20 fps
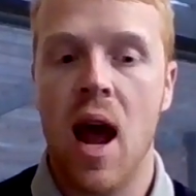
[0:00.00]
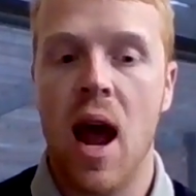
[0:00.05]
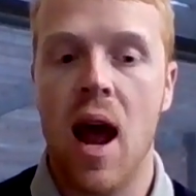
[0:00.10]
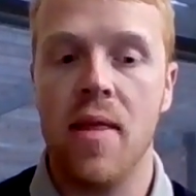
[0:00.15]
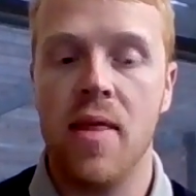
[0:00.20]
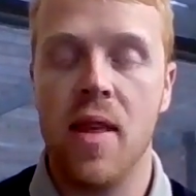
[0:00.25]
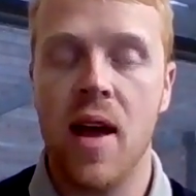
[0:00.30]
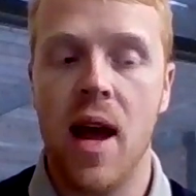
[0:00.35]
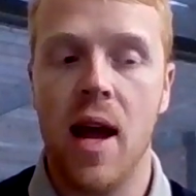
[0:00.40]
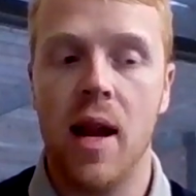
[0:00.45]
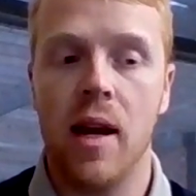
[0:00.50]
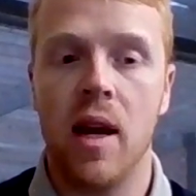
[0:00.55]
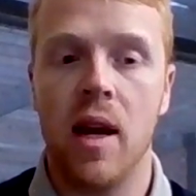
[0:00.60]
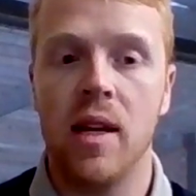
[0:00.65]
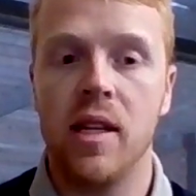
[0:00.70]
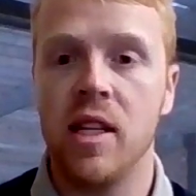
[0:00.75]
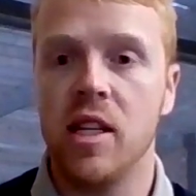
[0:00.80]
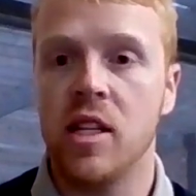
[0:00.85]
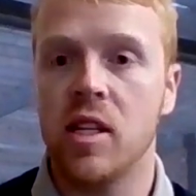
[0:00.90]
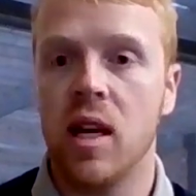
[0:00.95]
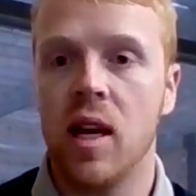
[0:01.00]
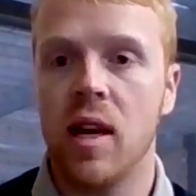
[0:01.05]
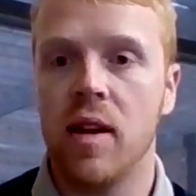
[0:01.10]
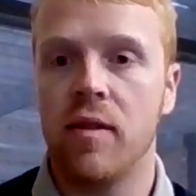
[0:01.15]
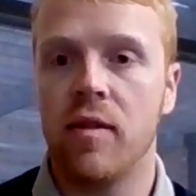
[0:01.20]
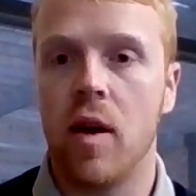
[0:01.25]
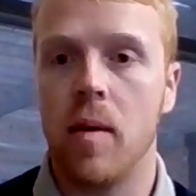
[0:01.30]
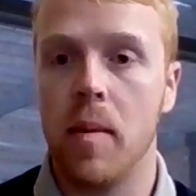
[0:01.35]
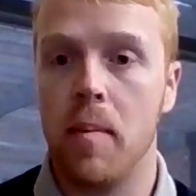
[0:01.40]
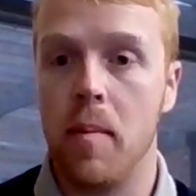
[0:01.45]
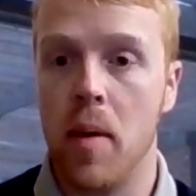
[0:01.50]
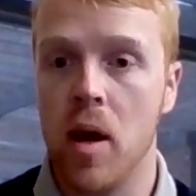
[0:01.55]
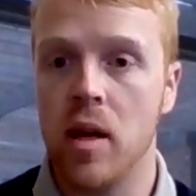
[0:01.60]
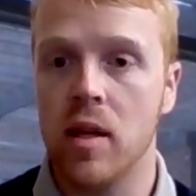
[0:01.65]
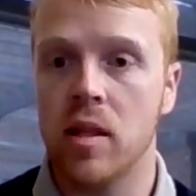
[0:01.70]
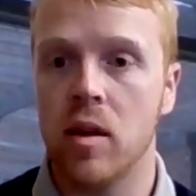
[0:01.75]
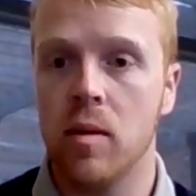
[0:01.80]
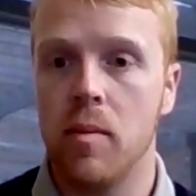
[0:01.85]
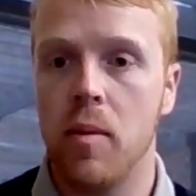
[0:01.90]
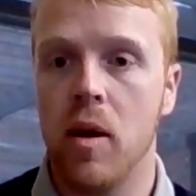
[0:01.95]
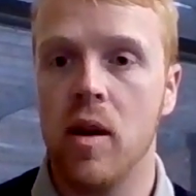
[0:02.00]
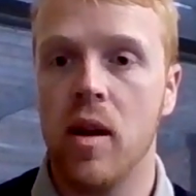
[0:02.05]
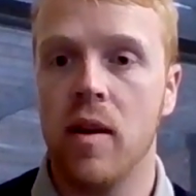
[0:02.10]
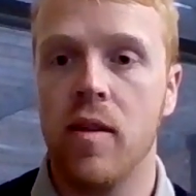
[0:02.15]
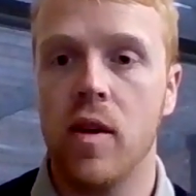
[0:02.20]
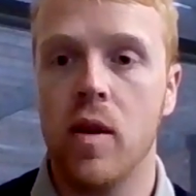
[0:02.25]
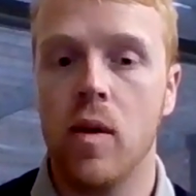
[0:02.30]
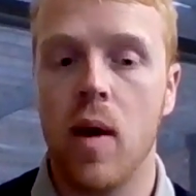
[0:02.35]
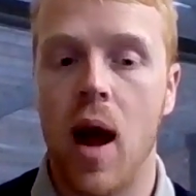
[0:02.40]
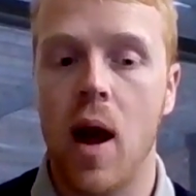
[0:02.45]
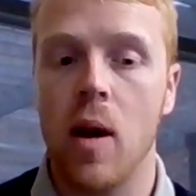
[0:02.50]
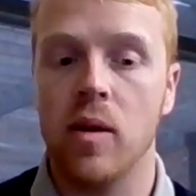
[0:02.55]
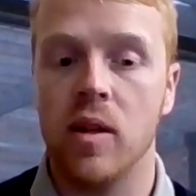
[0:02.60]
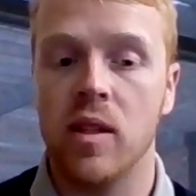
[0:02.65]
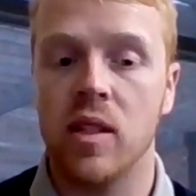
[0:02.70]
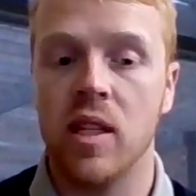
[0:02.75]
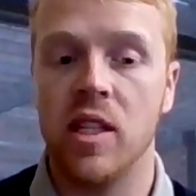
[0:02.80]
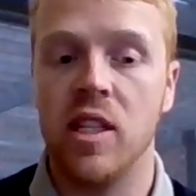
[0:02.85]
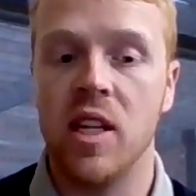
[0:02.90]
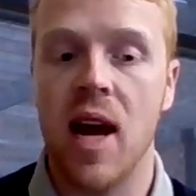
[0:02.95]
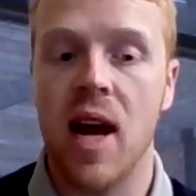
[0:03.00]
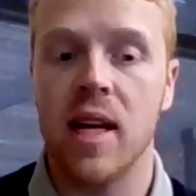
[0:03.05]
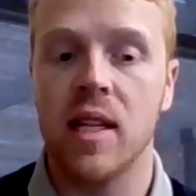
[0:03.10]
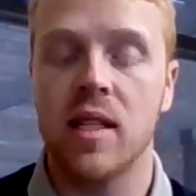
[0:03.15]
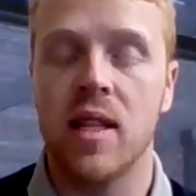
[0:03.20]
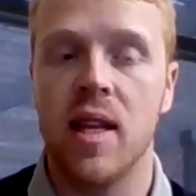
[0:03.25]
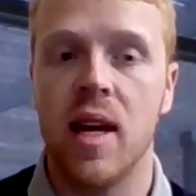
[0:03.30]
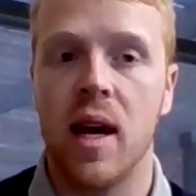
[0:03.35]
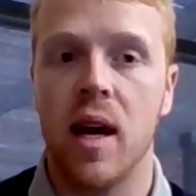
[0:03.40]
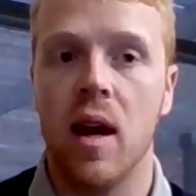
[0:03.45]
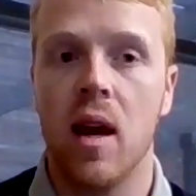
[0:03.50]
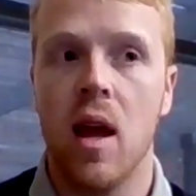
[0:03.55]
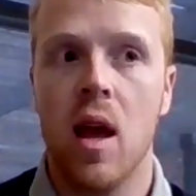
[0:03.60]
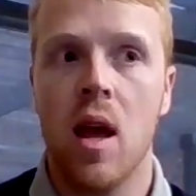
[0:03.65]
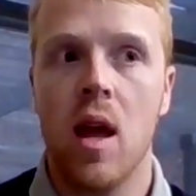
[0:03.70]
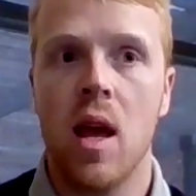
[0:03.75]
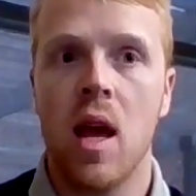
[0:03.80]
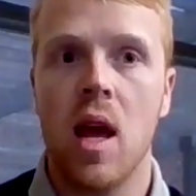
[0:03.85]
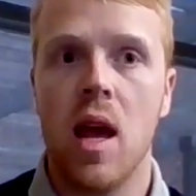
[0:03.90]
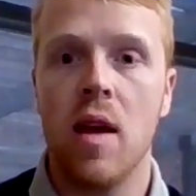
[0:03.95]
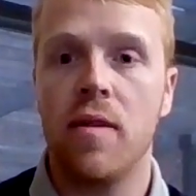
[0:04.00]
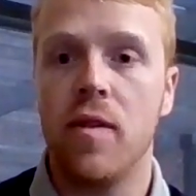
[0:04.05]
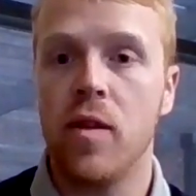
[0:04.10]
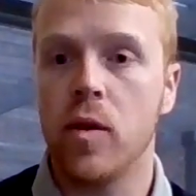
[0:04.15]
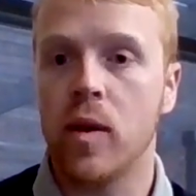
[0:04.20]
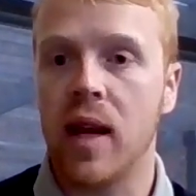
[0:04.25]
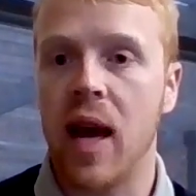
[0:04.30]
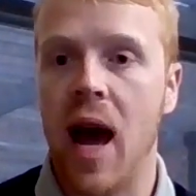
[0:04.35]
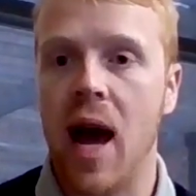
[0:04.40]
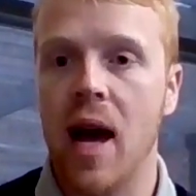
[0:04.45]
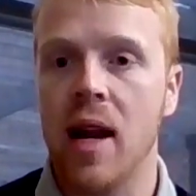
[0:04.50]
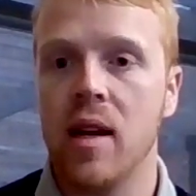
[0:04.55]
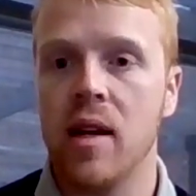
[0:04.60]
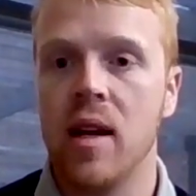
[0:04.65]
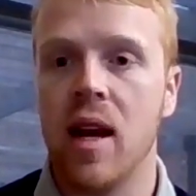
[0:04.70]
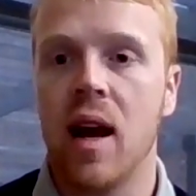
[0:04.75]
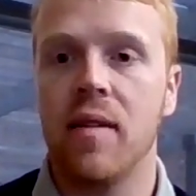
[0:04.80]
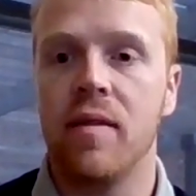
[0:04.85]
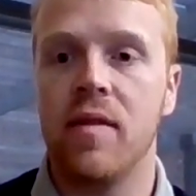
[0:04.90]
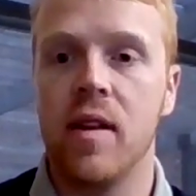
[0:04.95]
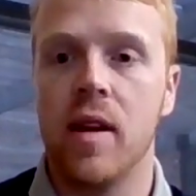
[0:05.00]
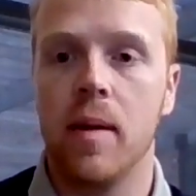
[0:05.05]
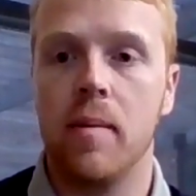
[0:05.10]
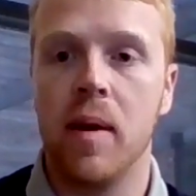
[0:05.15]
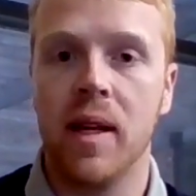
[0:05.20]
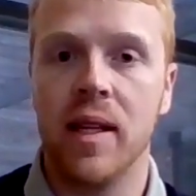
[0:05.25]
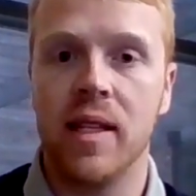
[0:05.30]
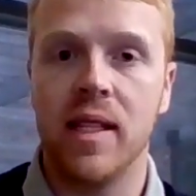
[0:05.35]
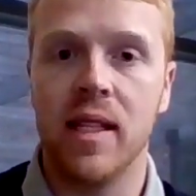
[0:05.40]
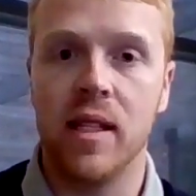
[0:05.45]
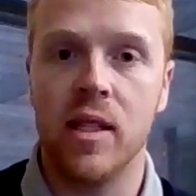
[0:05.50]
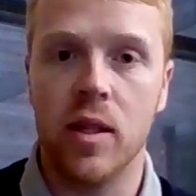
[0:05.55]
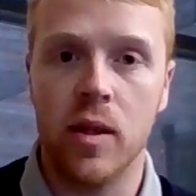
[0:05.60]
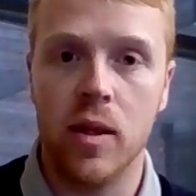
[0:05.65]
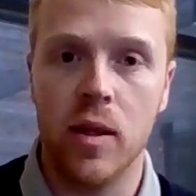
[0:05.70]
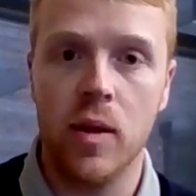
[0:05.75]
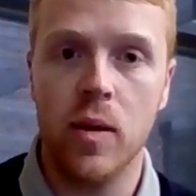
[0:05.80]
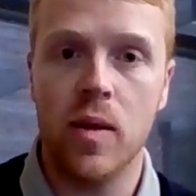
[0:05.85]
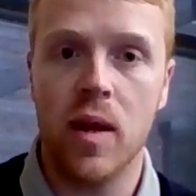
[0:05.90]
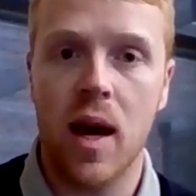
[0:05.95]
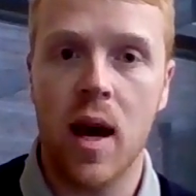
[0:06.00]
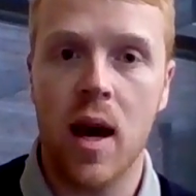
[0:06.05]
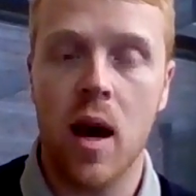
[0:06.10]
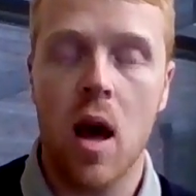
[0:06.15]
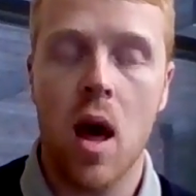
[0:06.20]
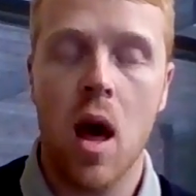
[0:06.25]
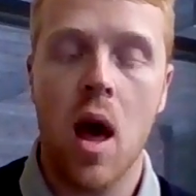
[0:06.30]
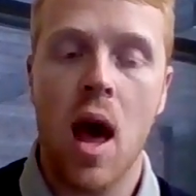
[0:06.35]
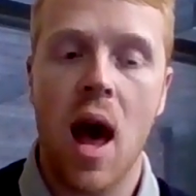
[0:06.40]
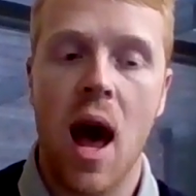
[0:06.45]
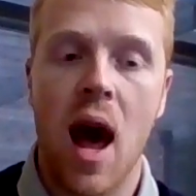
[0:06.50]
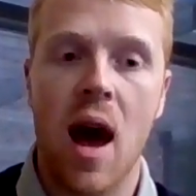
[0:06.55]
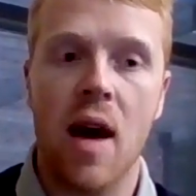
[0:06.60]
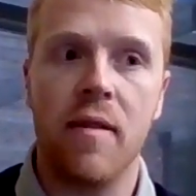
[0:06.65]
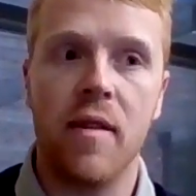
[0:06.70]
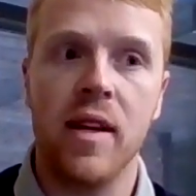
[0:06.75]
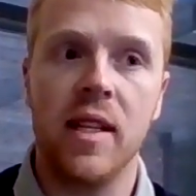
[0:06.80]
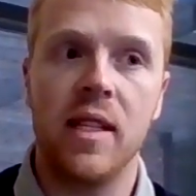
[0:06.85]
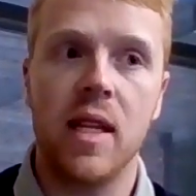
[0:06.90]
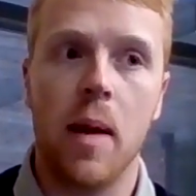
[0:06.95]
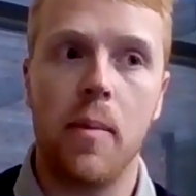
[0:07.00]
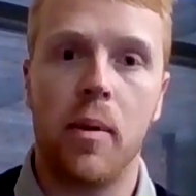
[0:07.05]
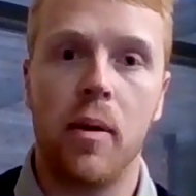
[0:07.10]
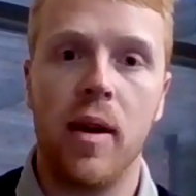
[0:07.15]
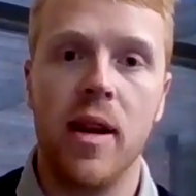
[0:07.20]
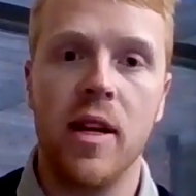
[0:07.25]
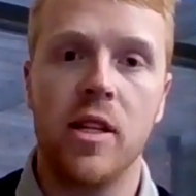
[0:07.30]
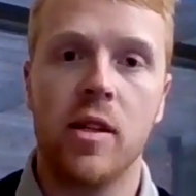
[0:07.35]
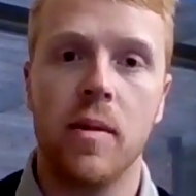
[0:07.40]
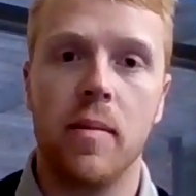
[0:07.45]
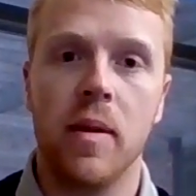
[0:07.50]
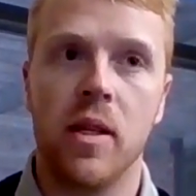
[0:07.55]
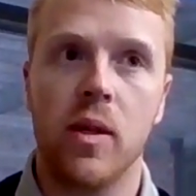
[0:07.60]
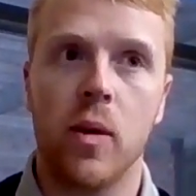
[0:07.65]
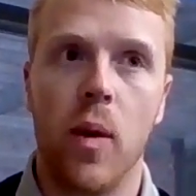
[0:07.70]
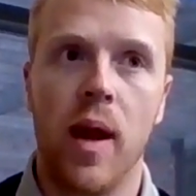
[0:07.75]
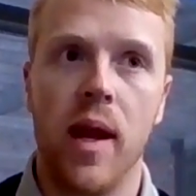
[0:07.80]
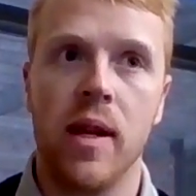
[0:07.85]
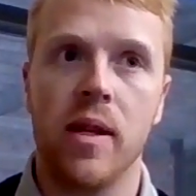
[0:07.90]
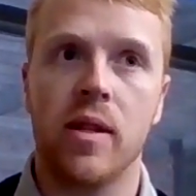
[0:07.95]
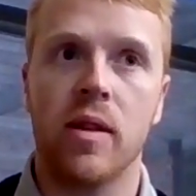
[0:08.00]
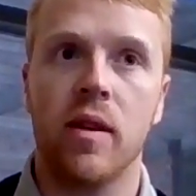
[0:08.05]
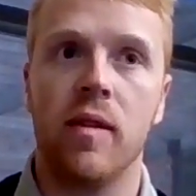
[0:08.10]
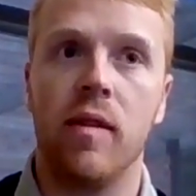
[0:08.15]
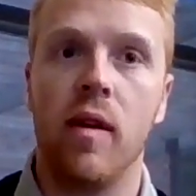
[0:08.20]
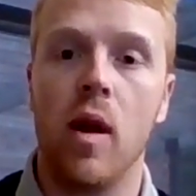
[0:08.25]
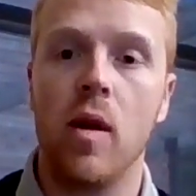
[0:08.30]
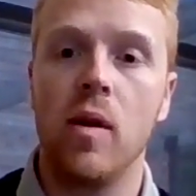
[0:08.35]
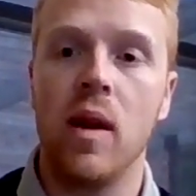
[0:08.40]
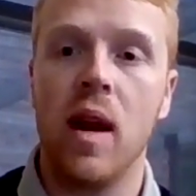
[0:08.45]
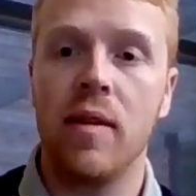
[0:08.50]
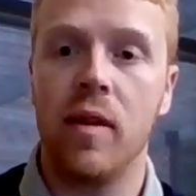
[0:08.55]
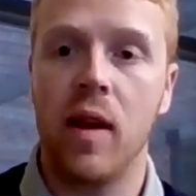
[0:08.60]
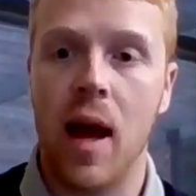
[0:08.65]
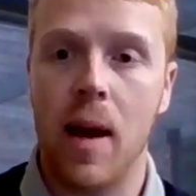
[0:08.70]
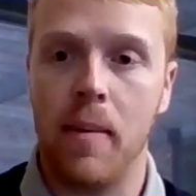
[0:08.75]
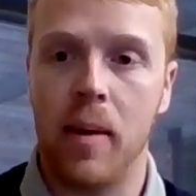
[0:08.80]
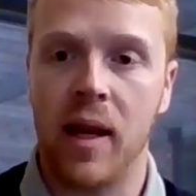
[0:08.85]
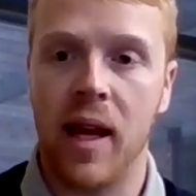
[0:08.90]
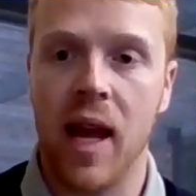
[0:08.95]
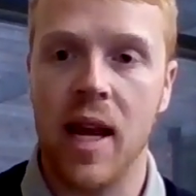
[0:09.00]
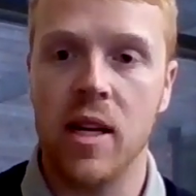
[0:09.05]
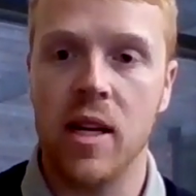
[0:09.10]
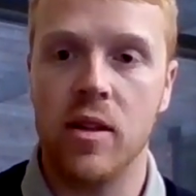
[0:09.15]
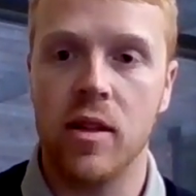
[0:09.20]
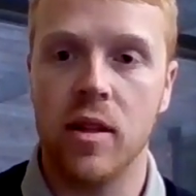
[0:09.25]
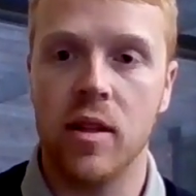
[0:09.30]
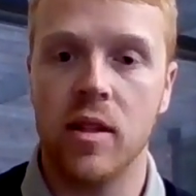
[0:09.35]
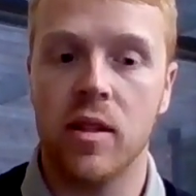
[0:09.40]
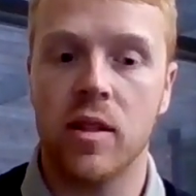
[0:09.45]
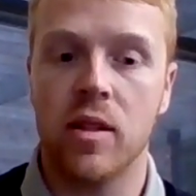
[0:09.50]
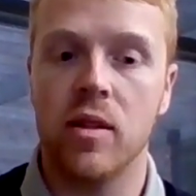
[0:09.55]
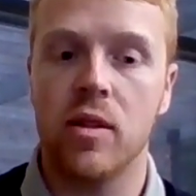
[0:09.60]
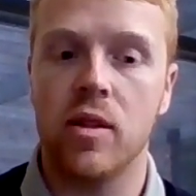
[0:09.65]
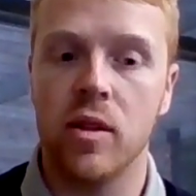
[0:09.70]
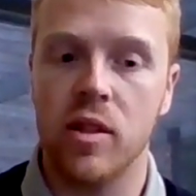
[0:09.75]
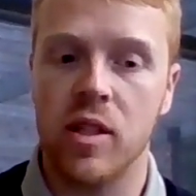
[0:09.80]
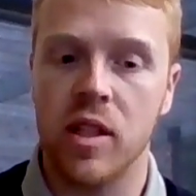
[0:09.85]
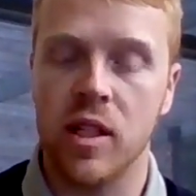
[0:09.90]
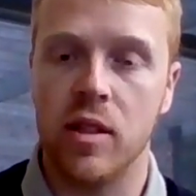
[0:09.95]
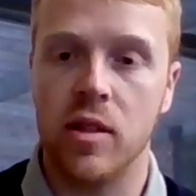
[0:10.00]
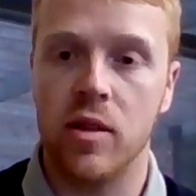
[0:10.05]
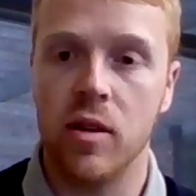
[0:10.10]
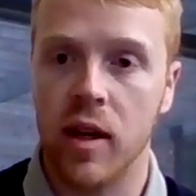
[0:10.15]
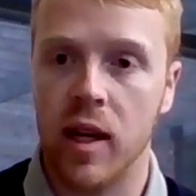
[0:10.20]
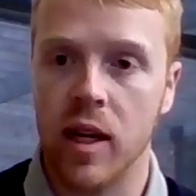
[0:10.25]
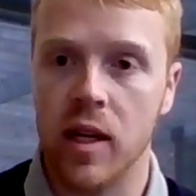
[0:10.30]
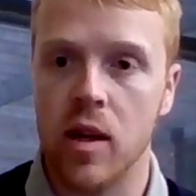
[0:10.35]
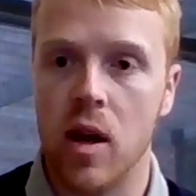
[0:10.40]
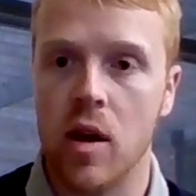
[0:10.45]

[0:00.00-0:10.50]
And then additionally, from a personal point of view, I would suggest that if you can and you have the ability to do that, have a separation between sort of low-level applications such as Dunkin